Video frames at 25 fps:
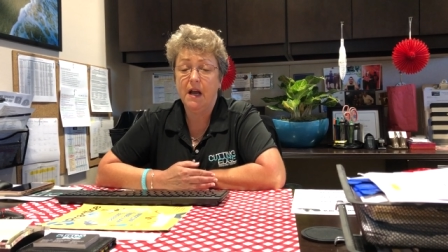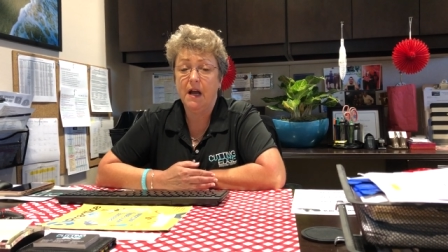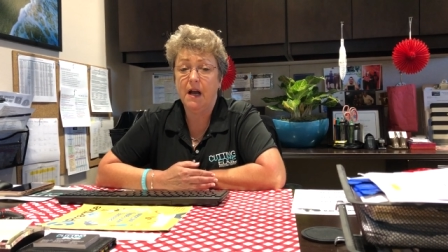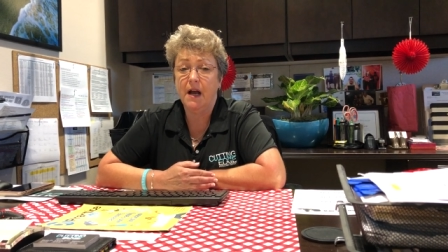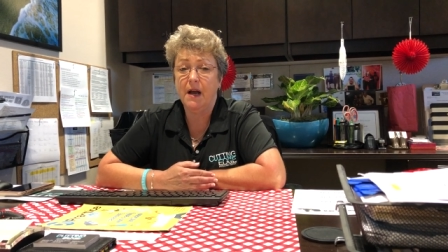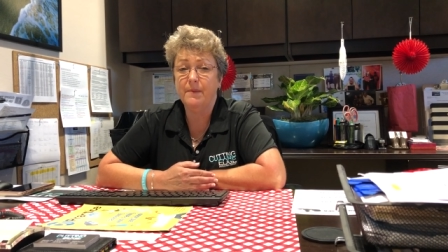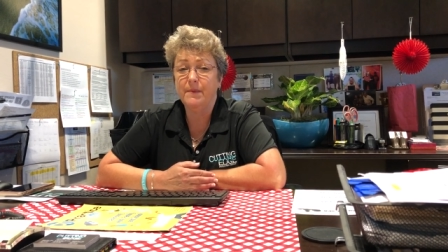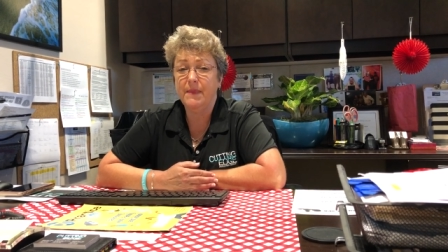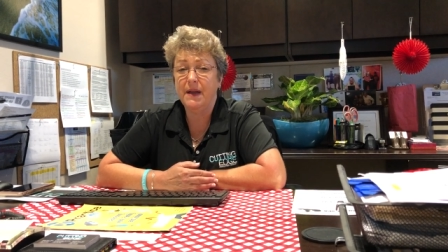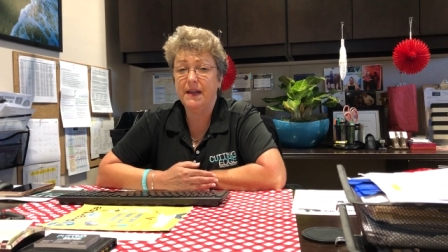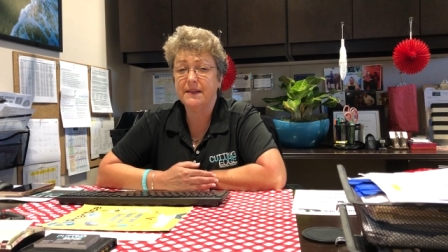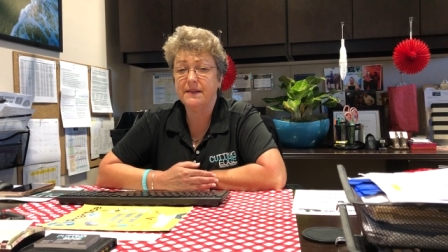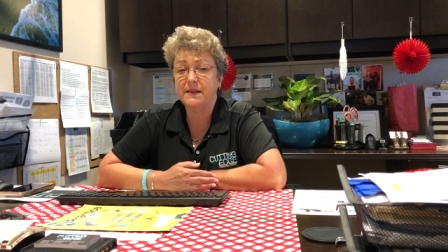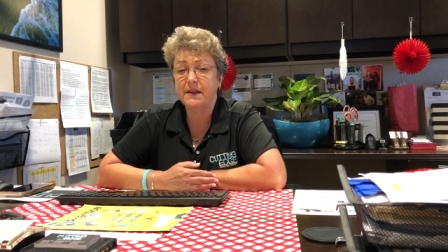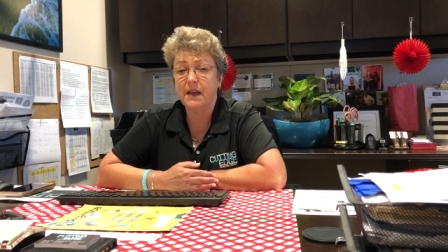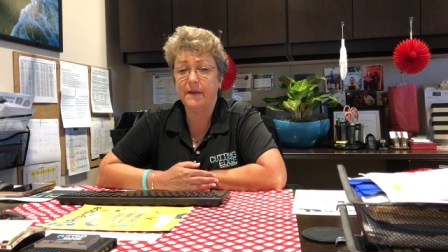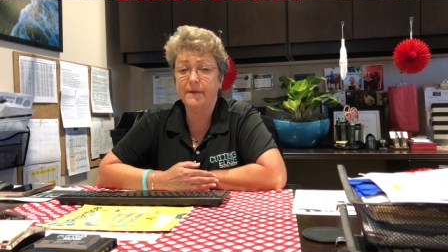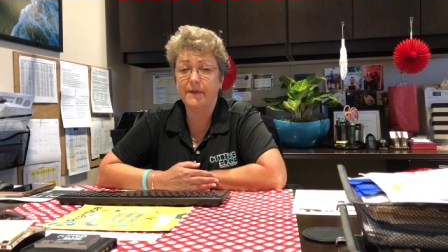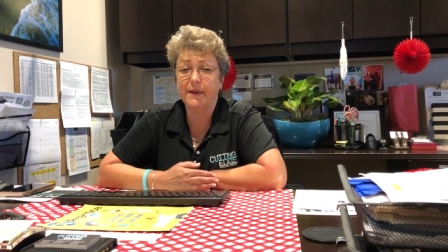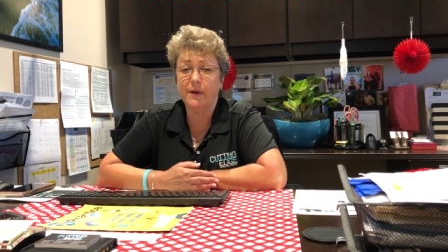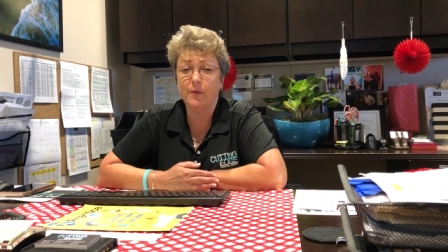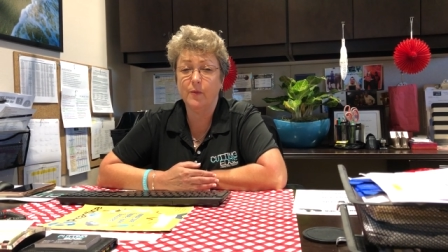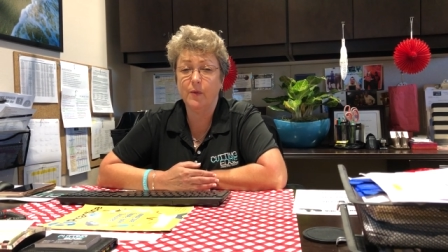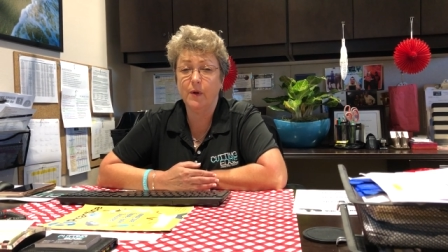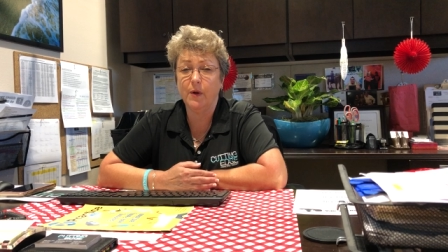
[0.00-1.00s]
um, it's not
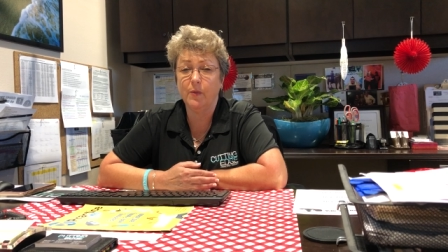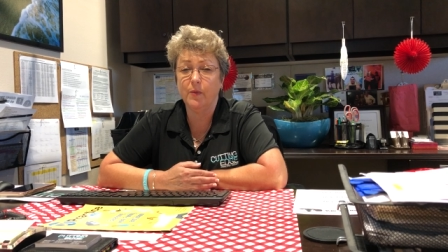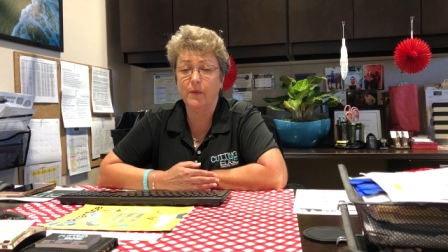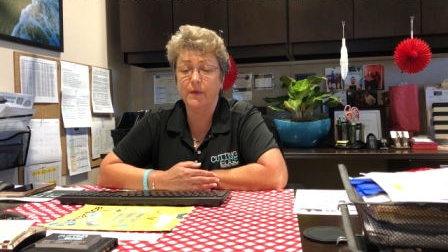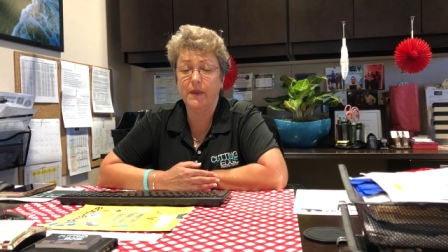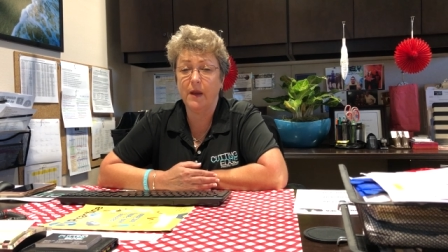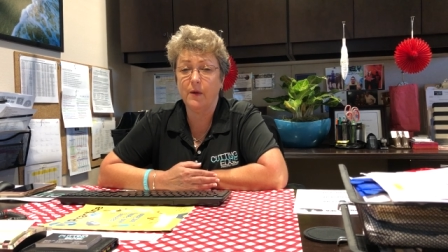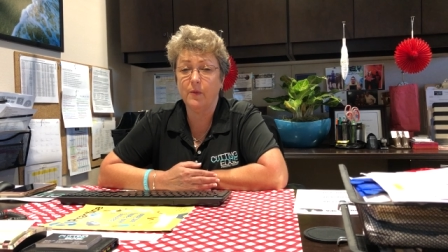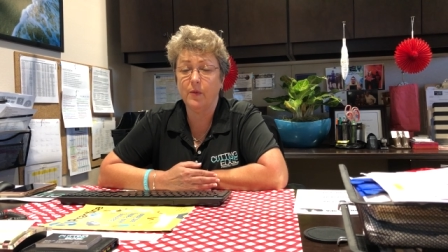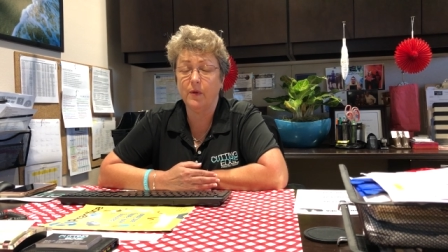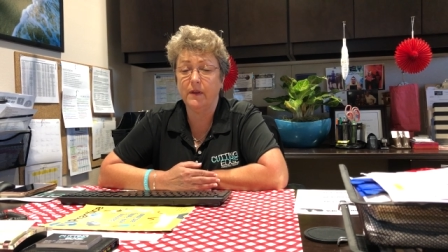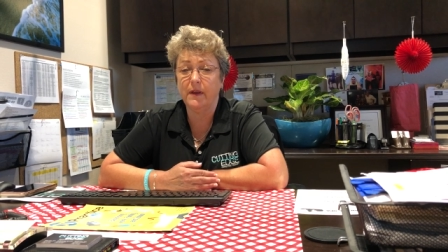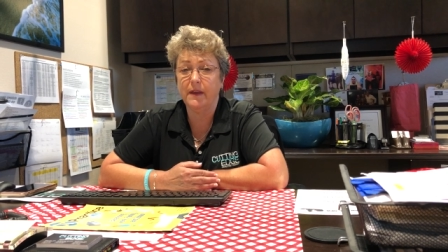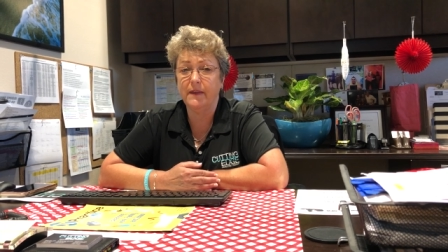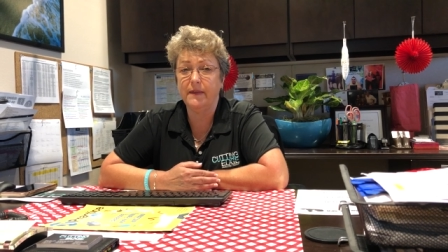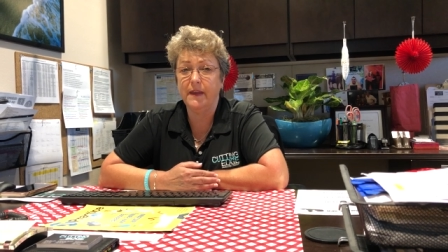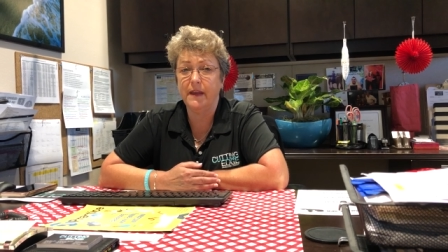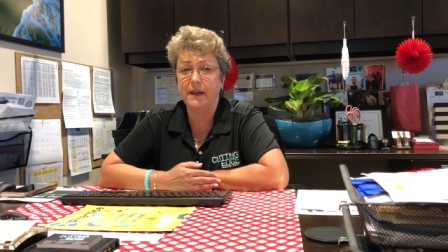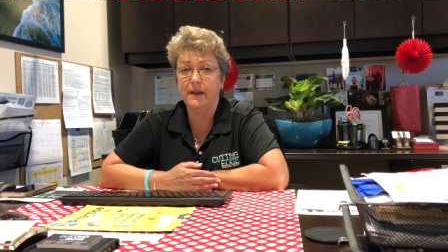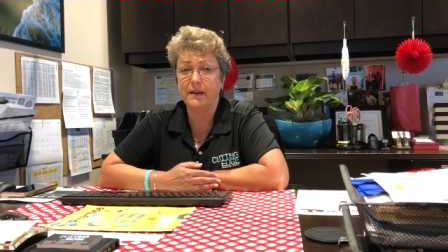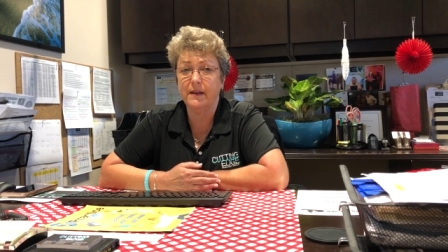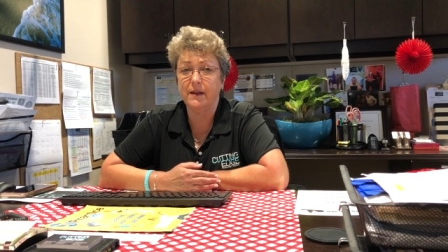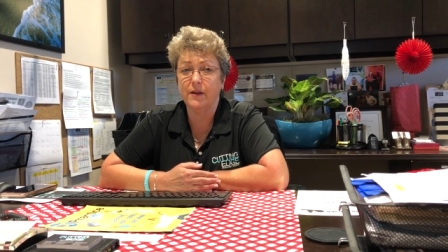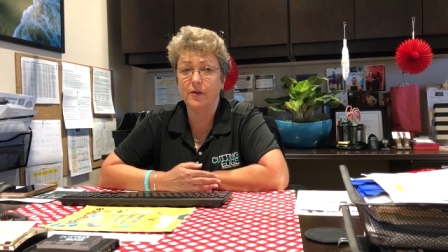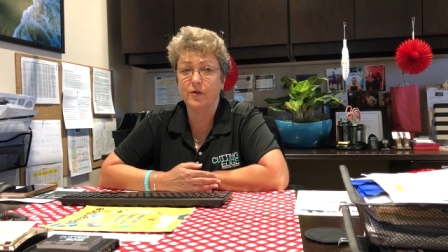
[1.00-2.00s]
that we they really
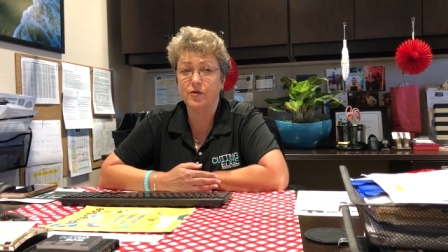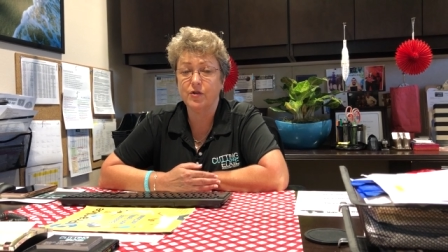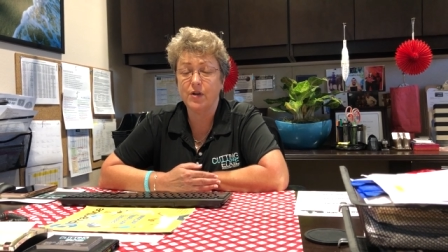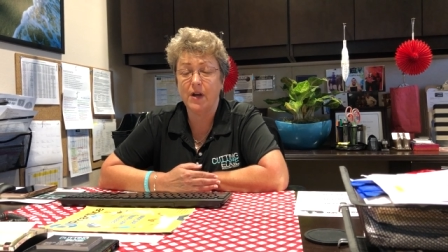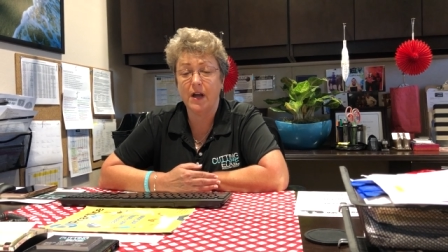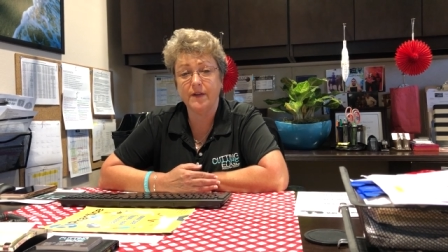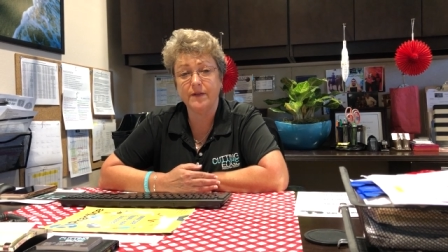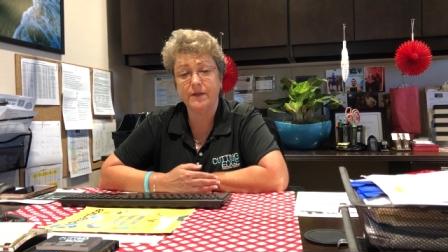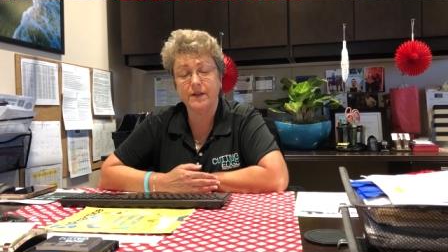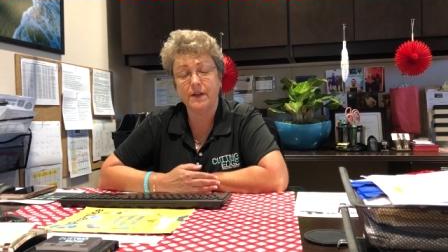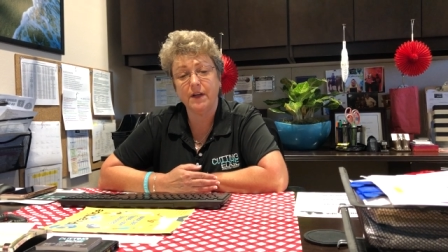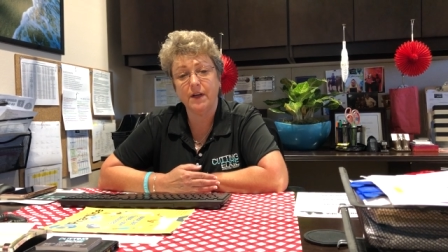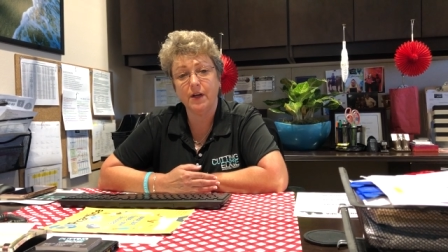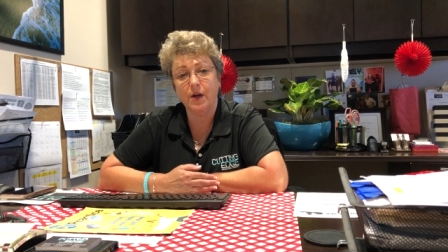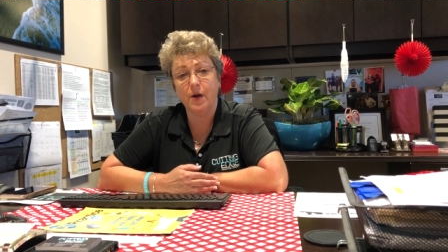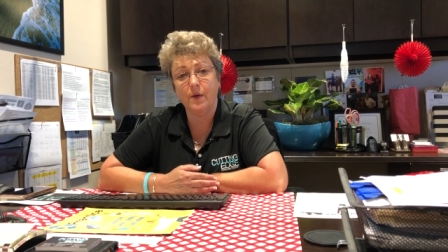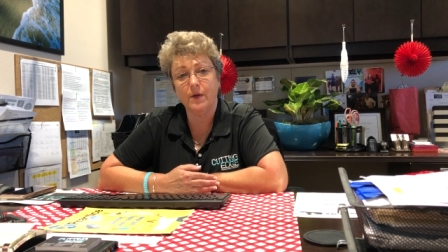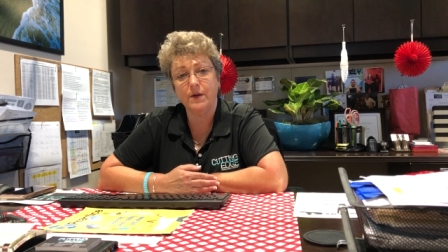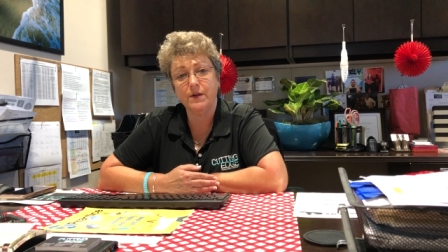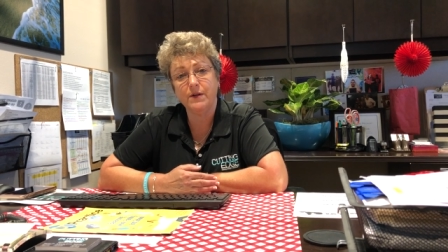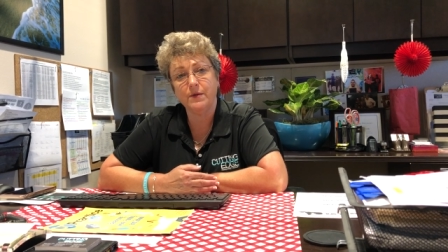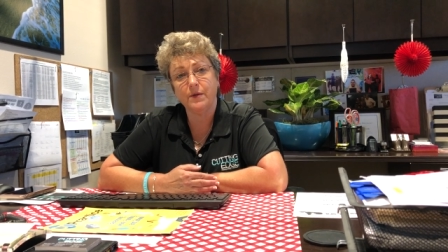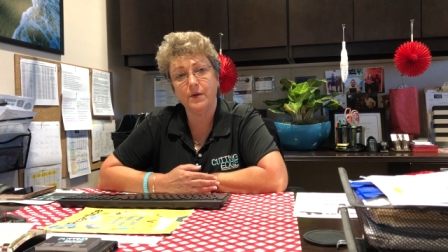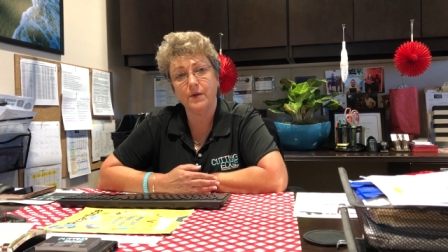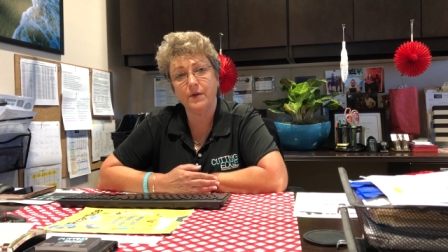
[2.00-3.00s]
think your child's going to go
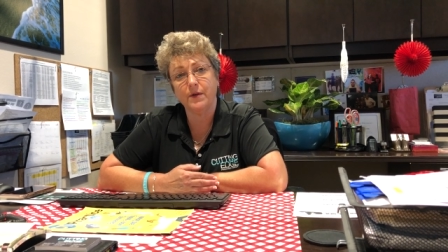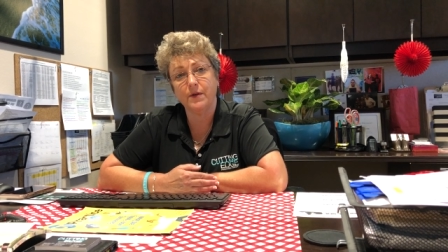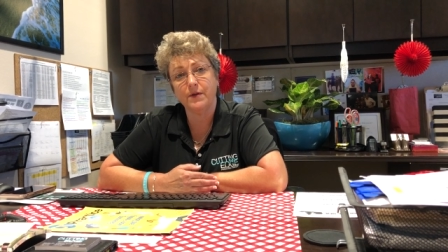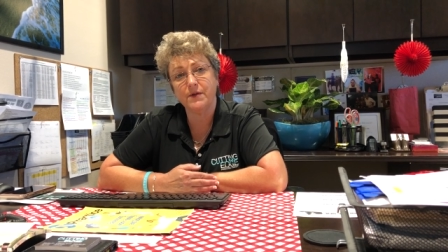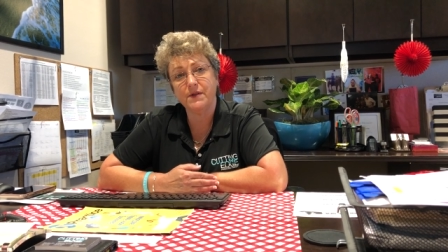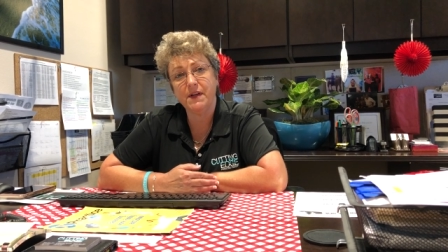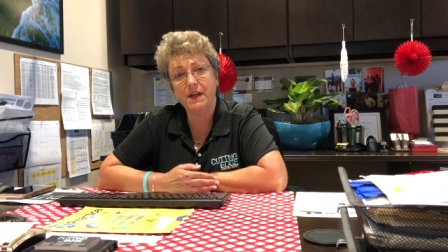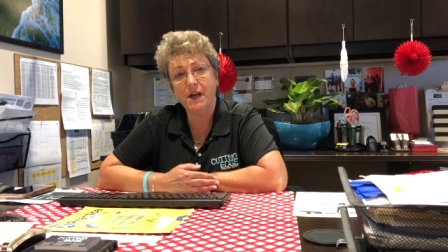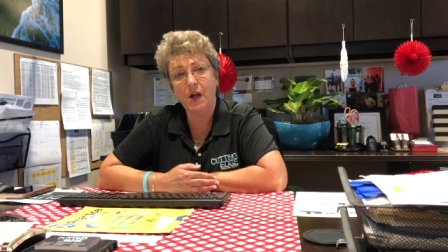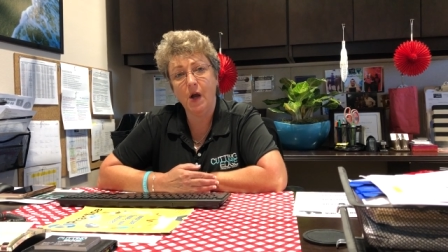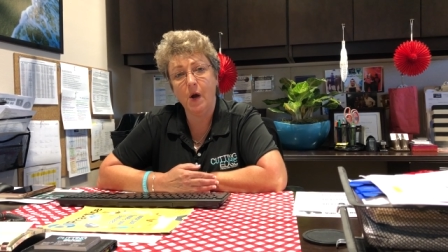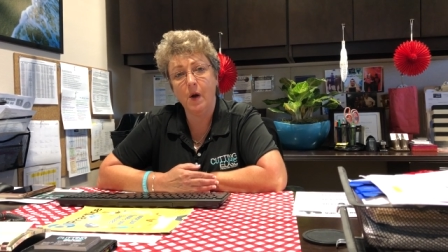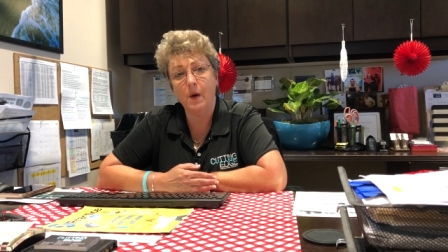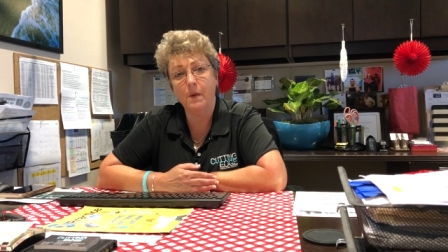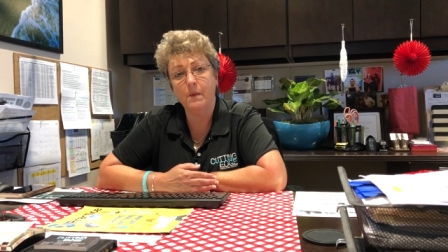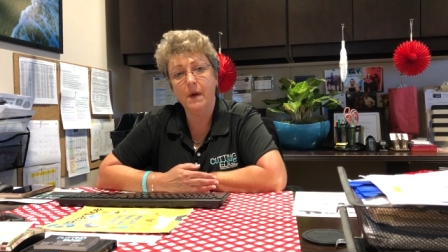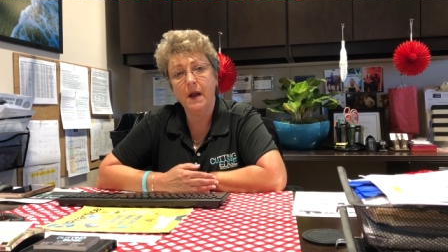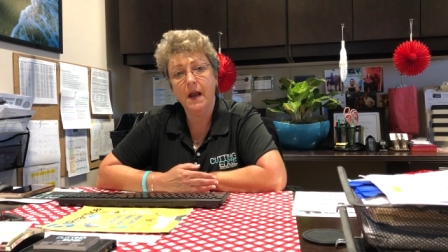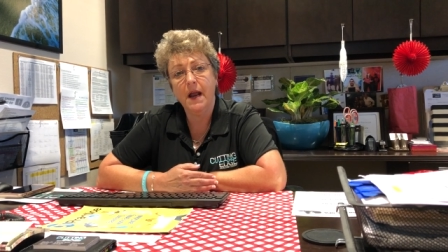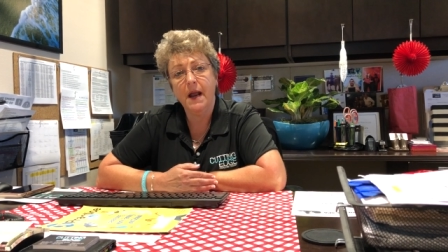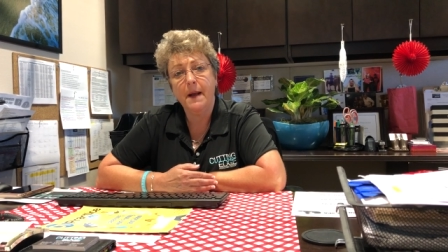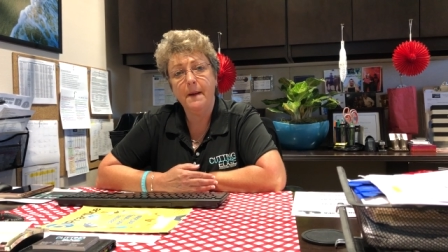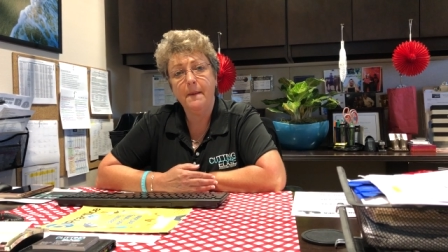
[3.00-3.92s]
into a nursing home,